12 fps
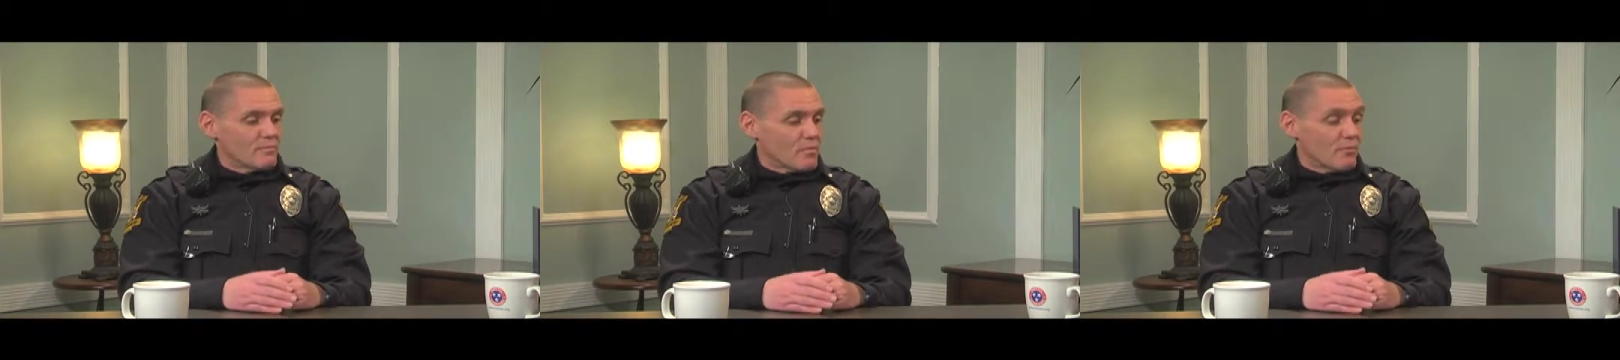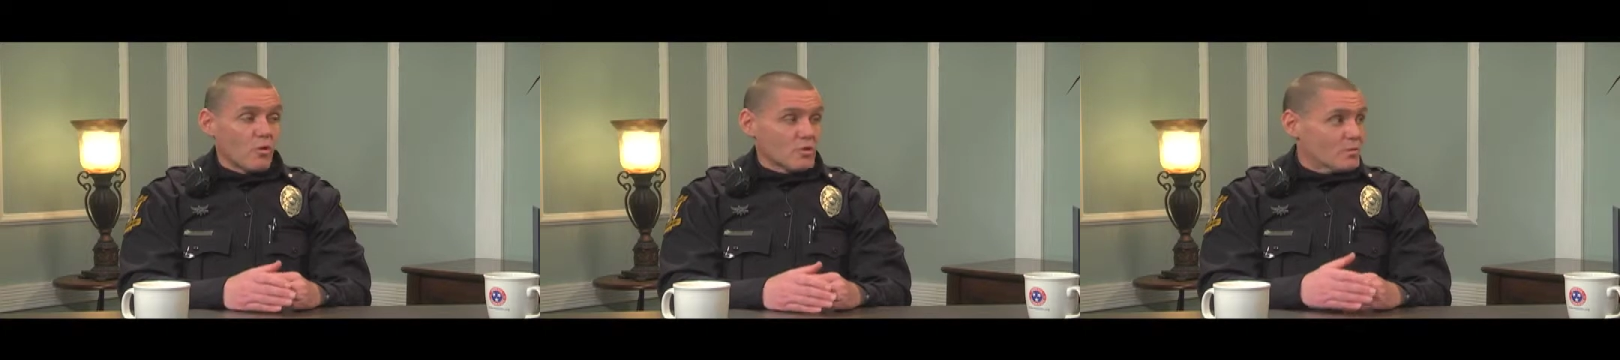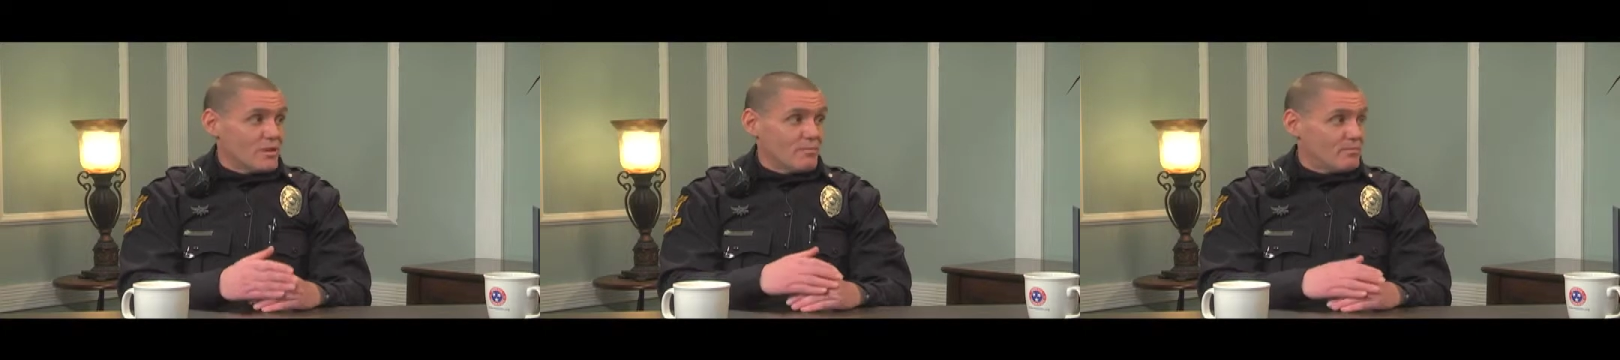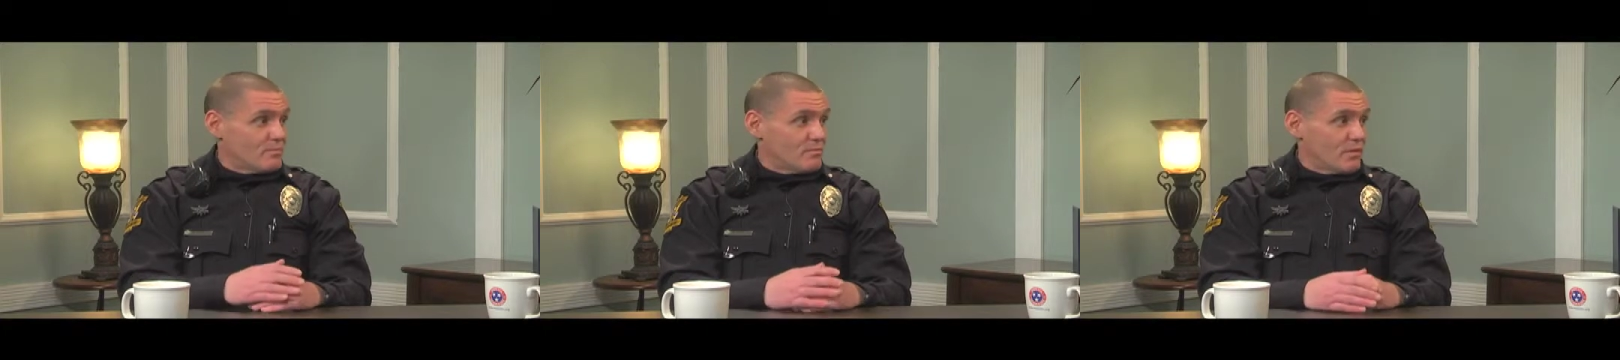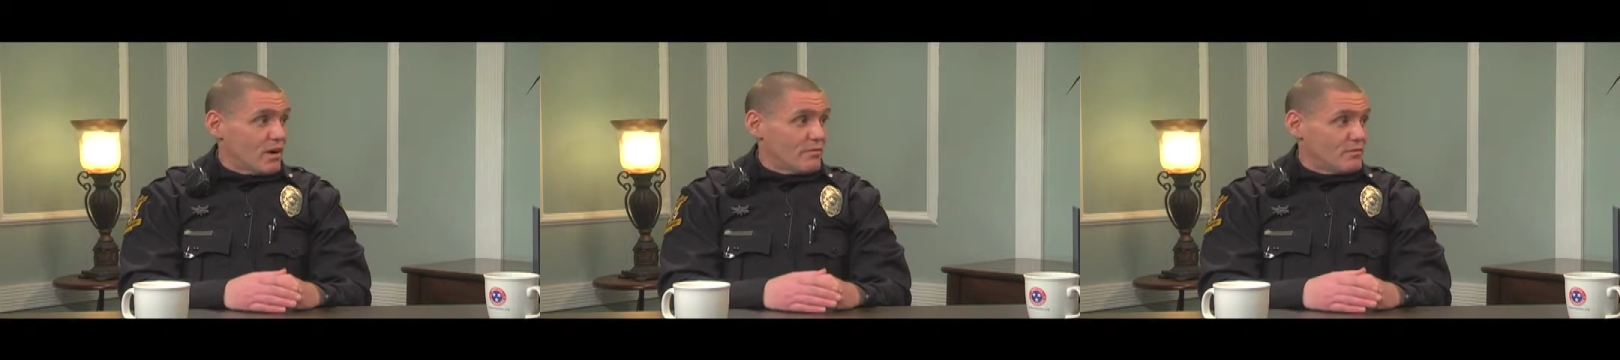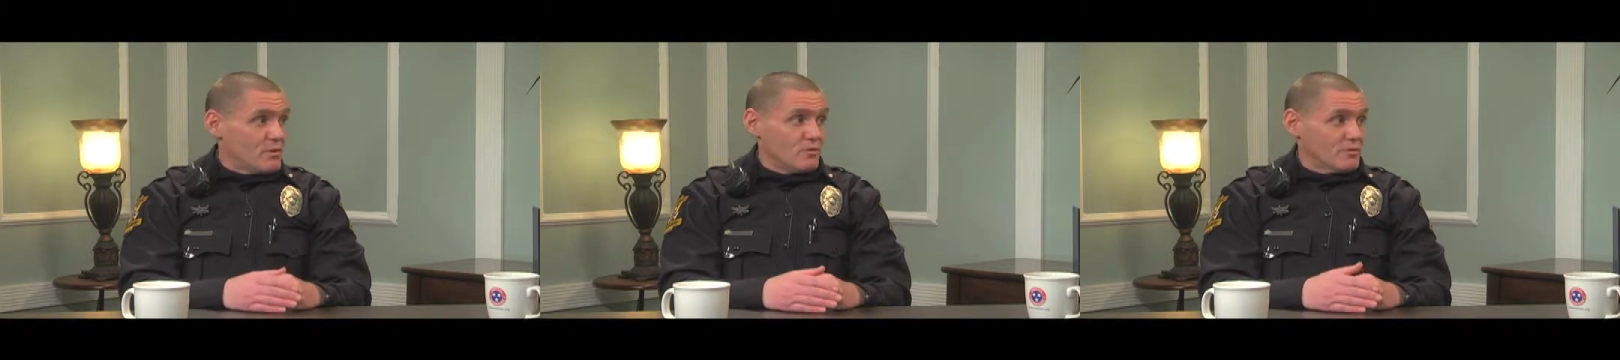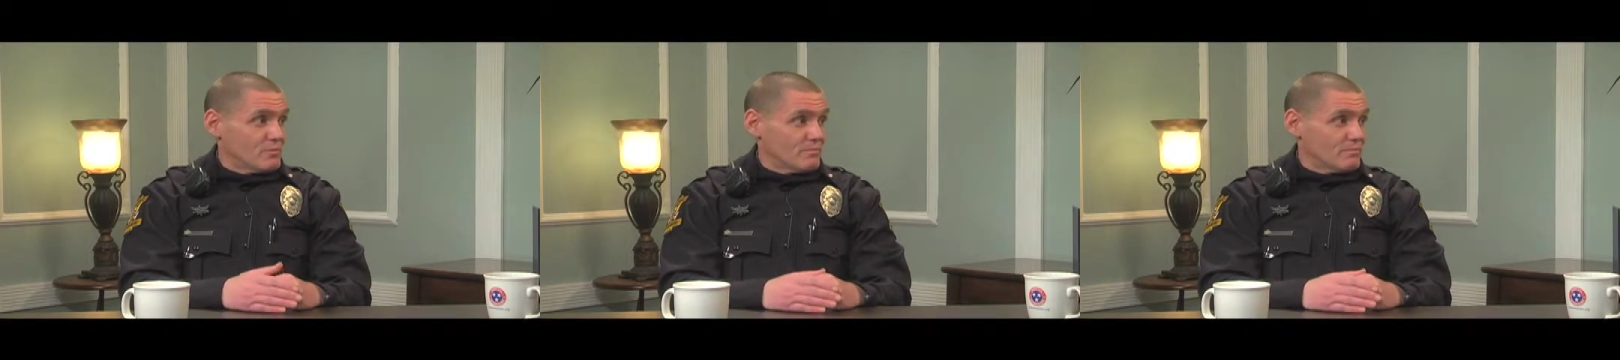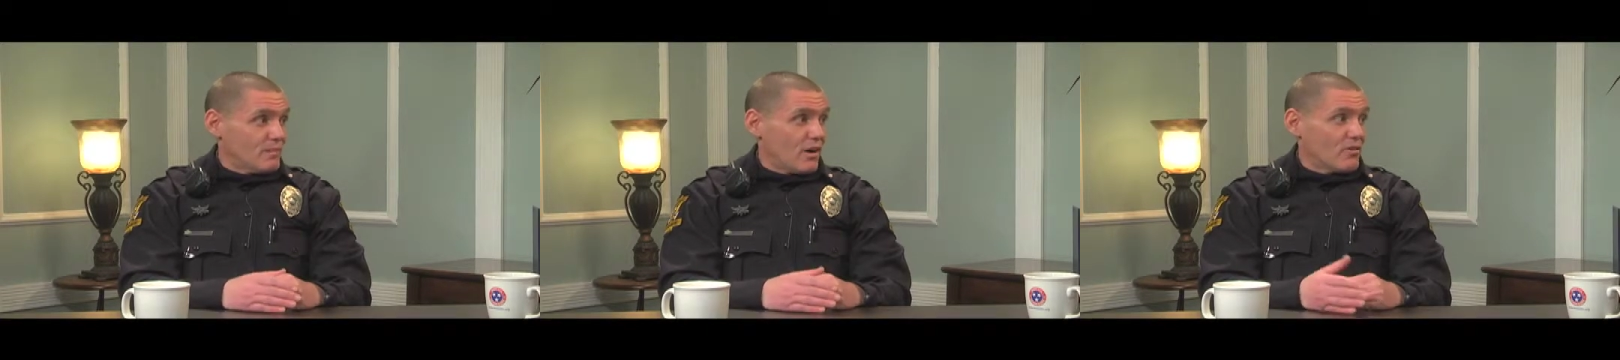of course we love using
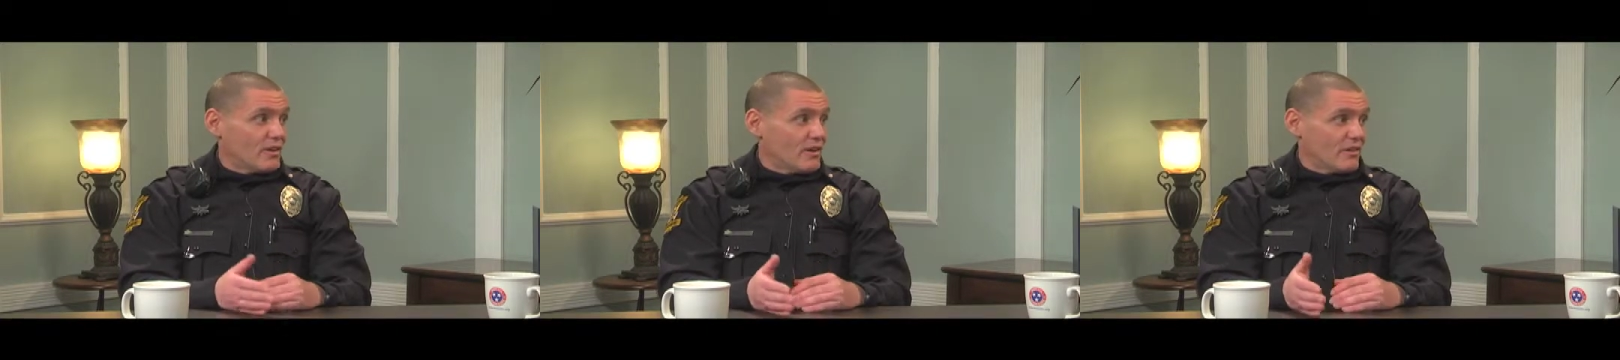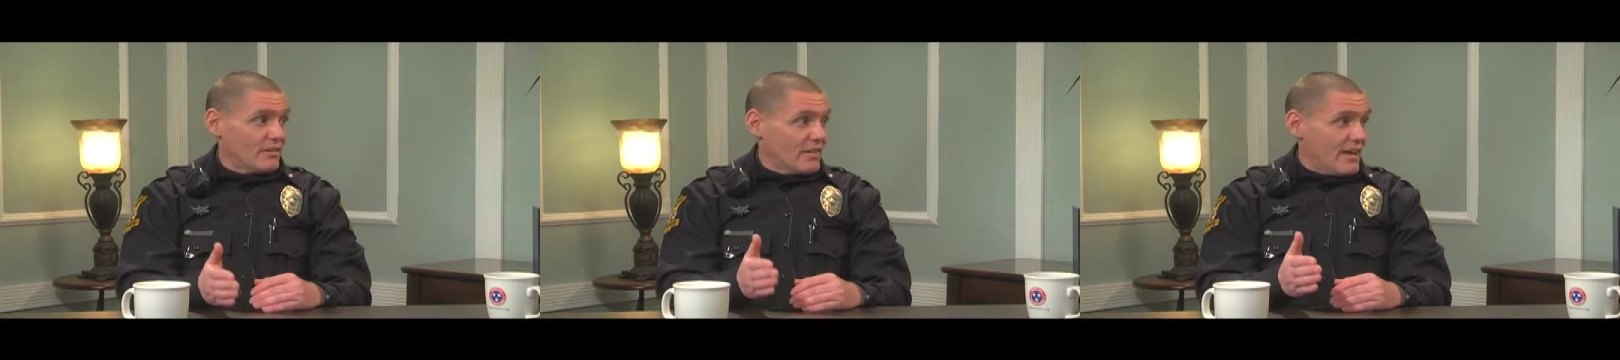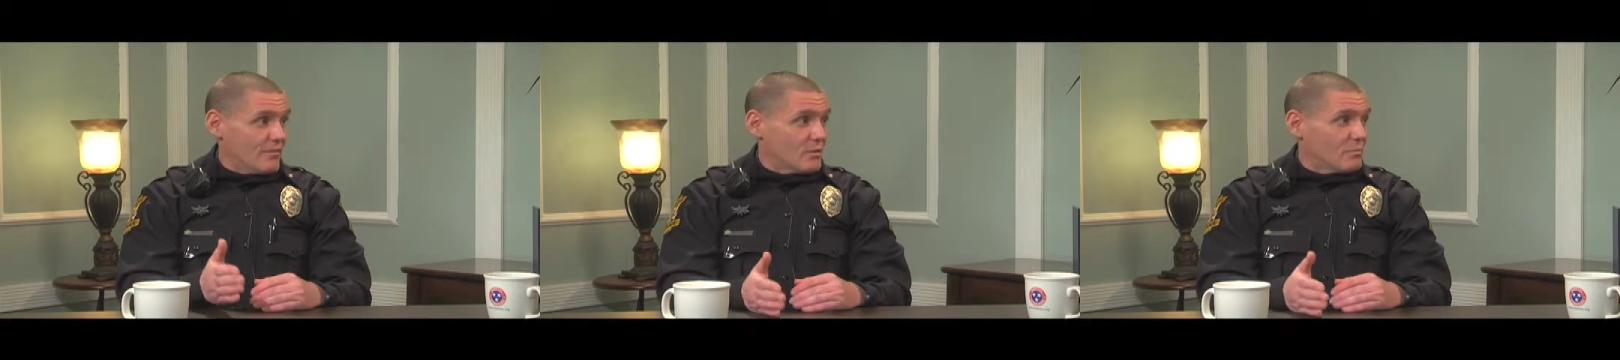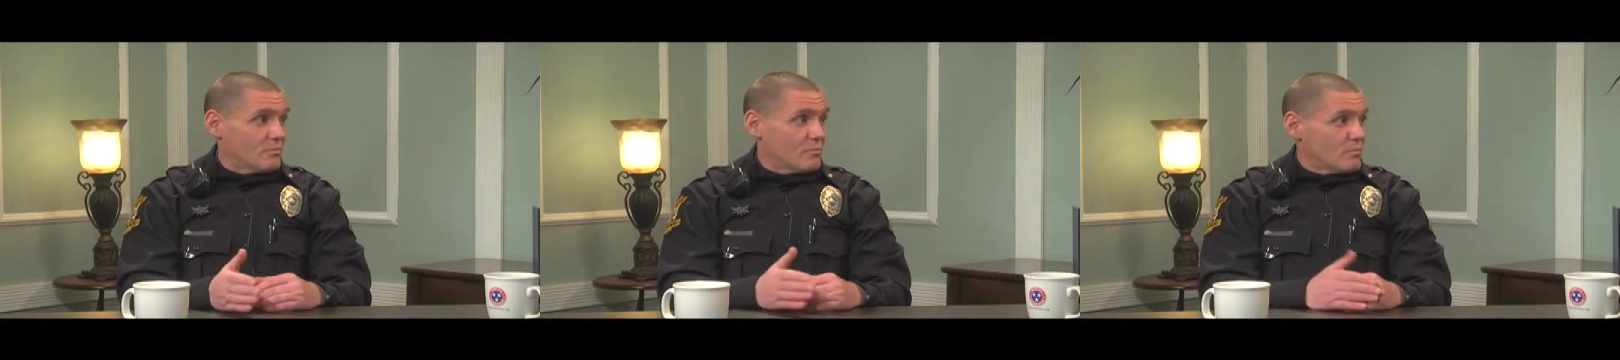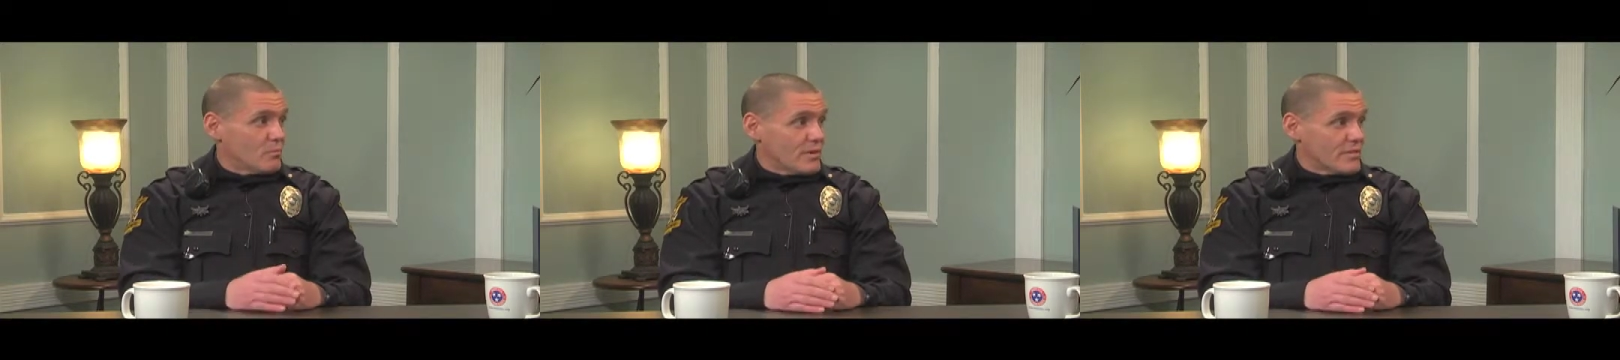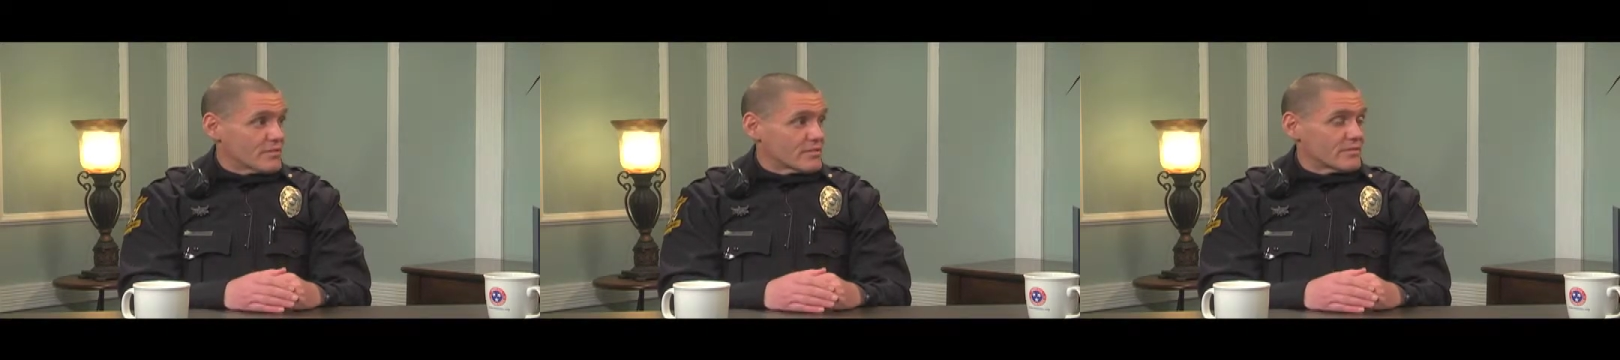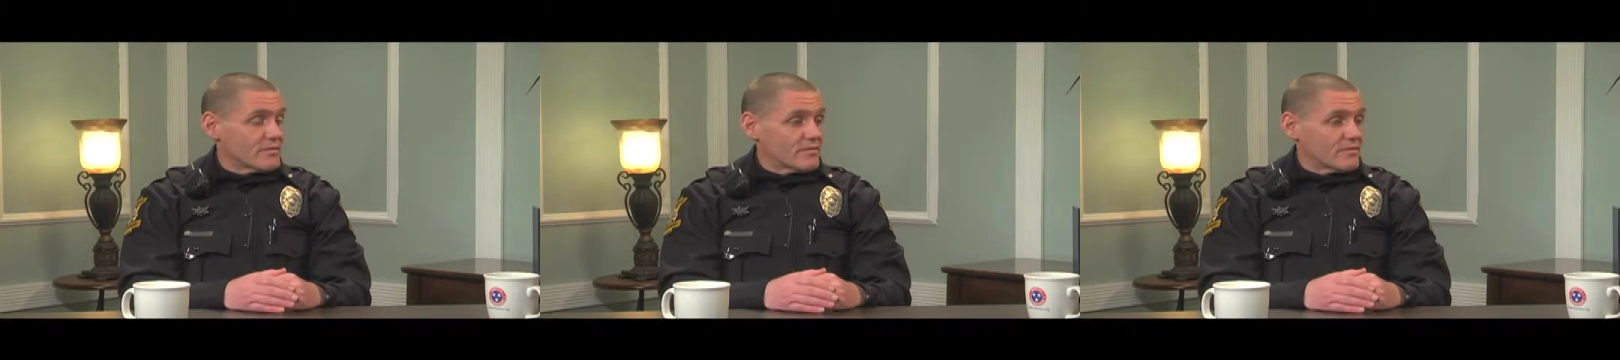them all year and having them with us.